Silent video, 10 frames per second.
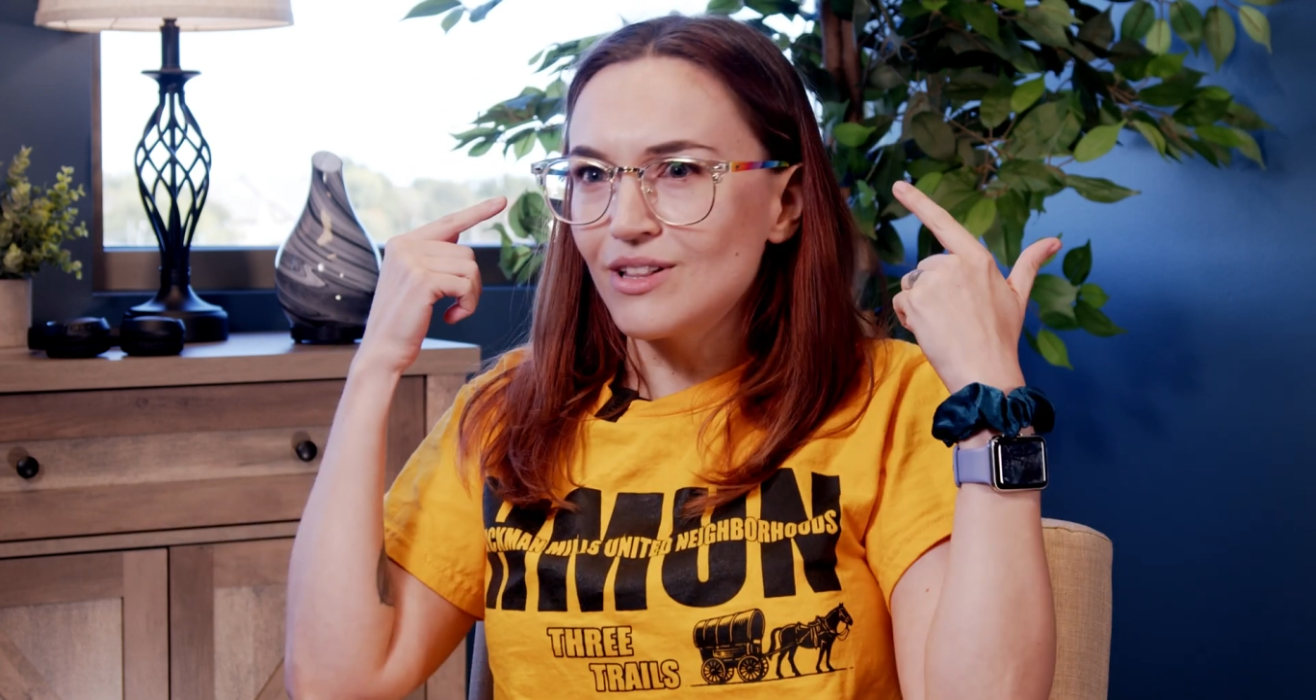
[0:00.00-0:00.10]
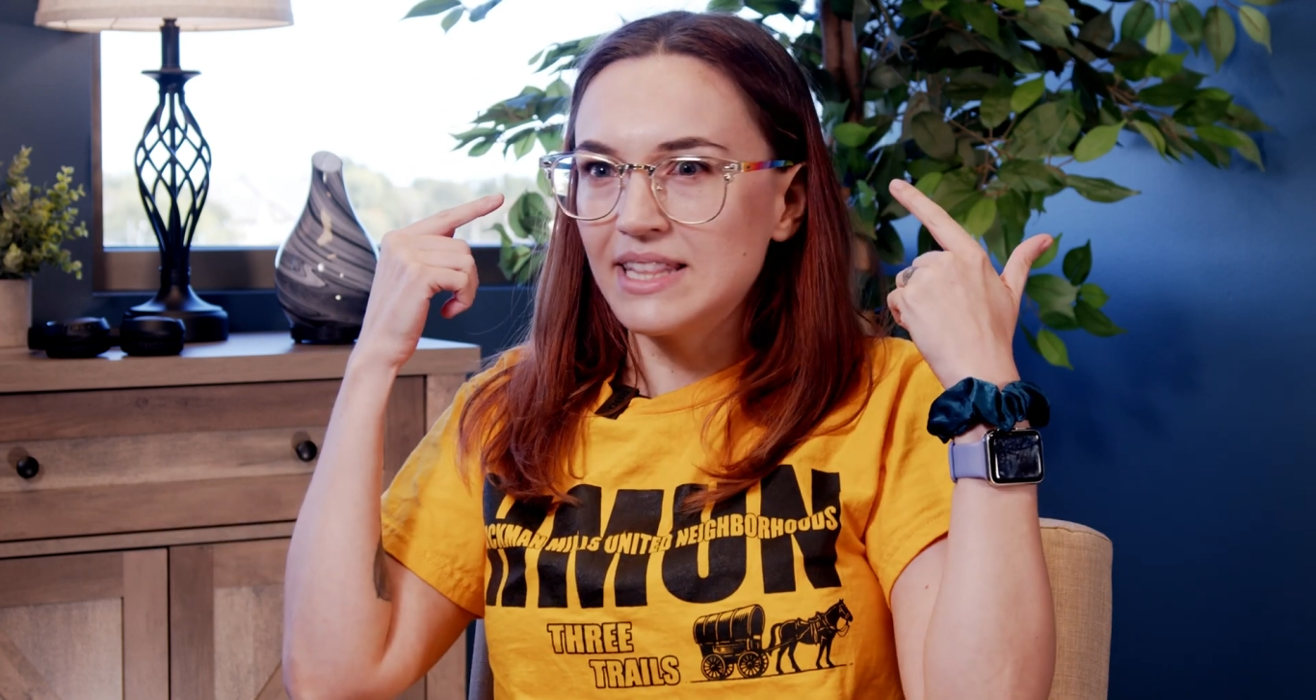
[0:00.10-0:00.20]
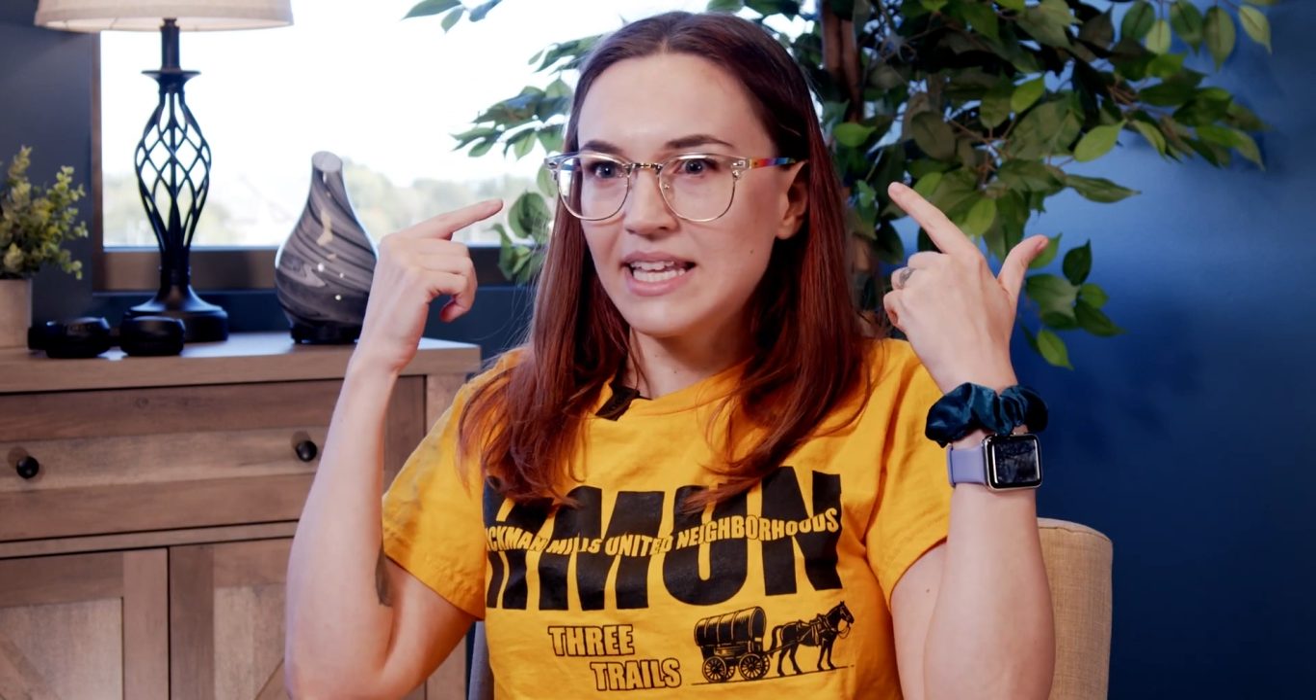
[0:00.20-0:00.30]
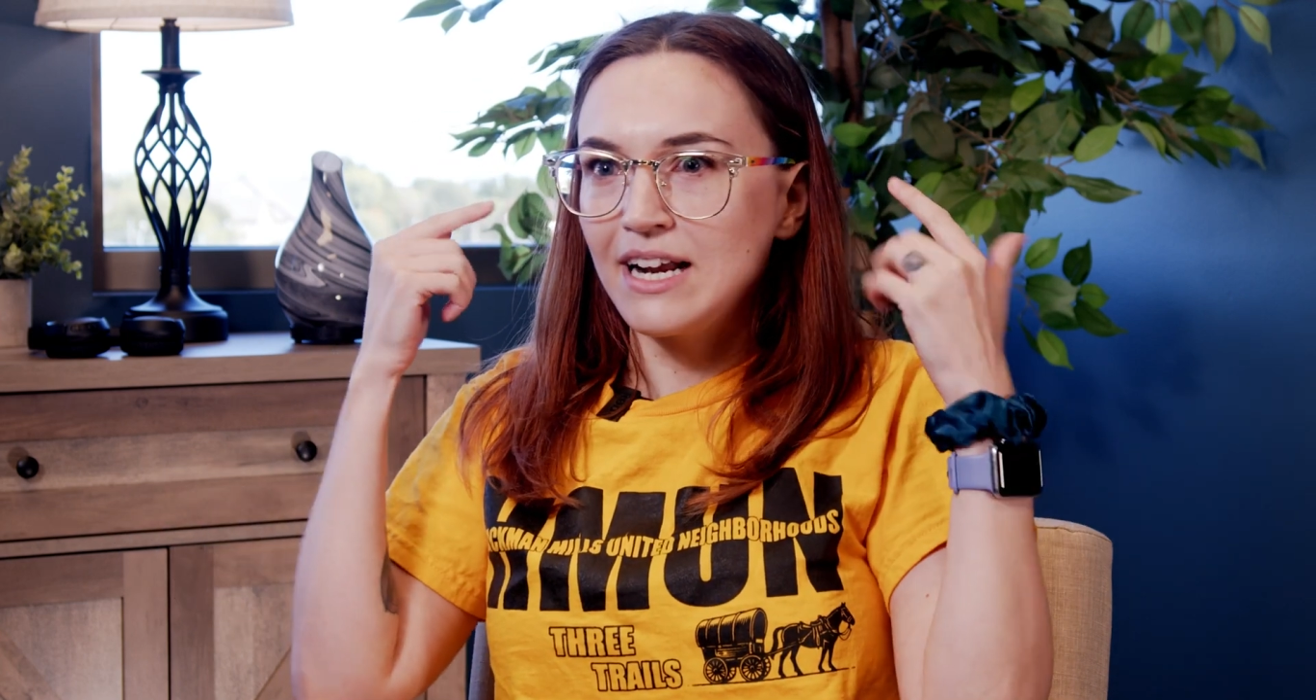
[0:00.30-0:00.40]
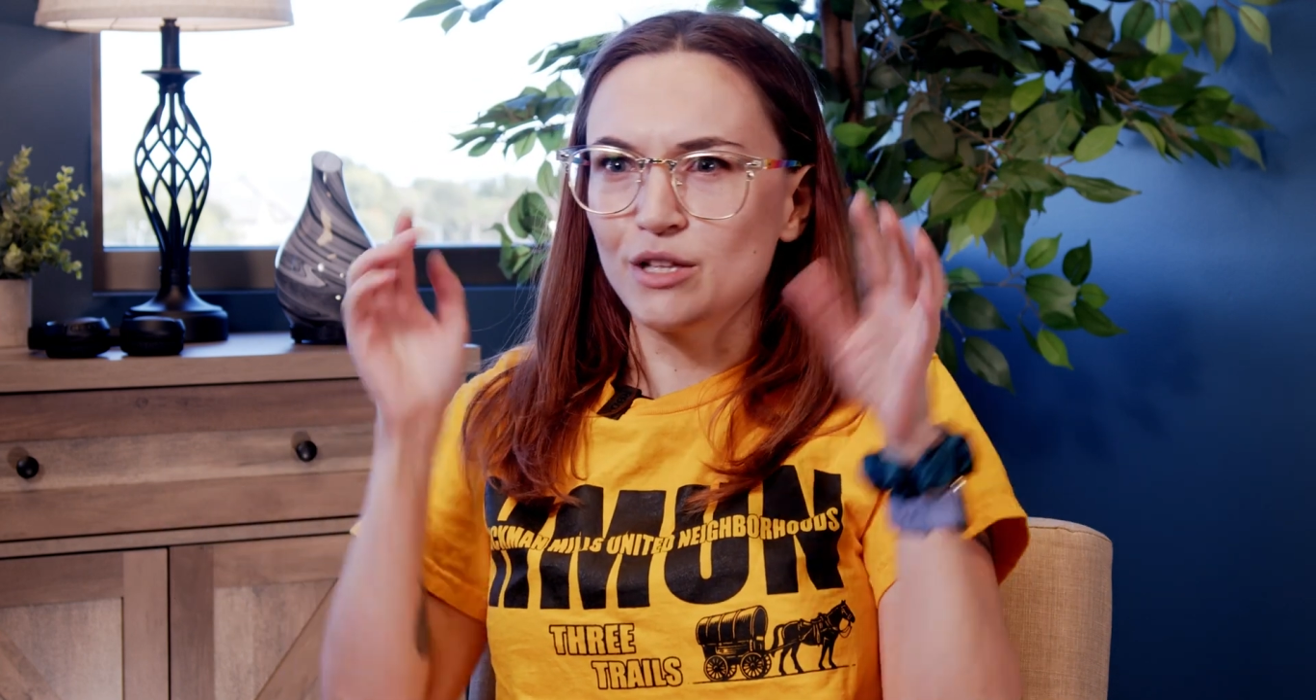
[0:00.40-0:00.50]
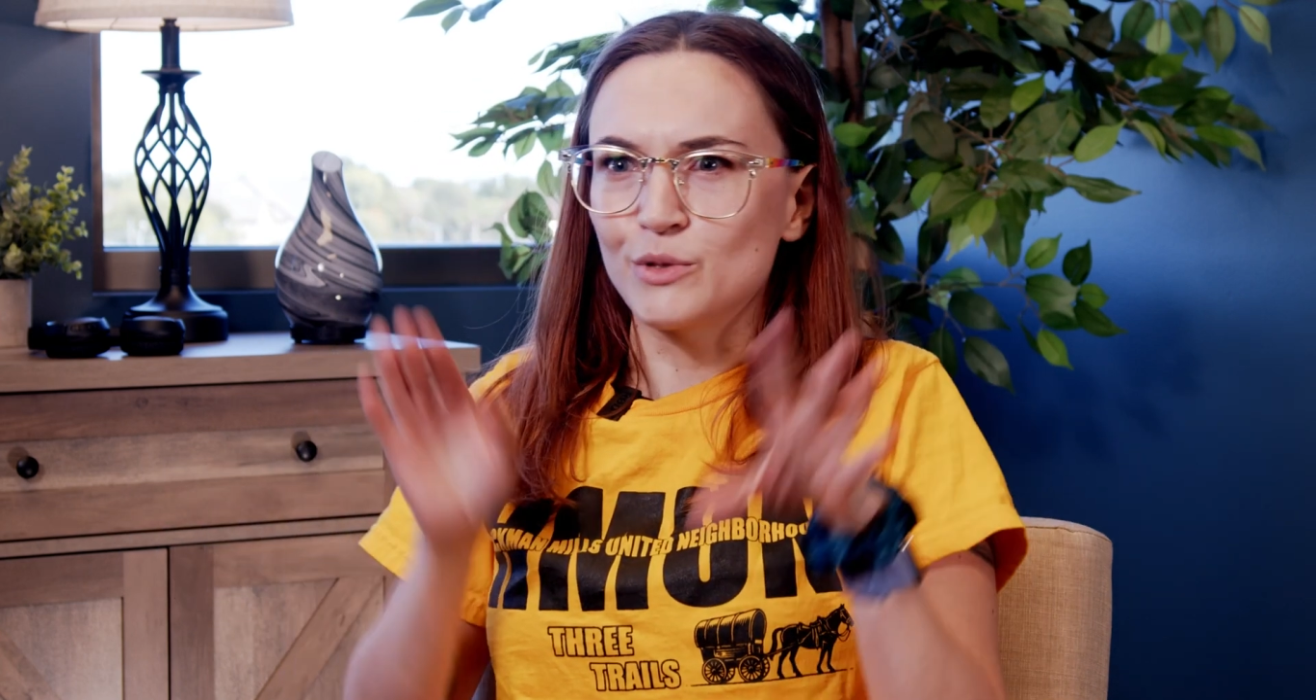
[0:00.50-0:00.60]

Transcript: in there that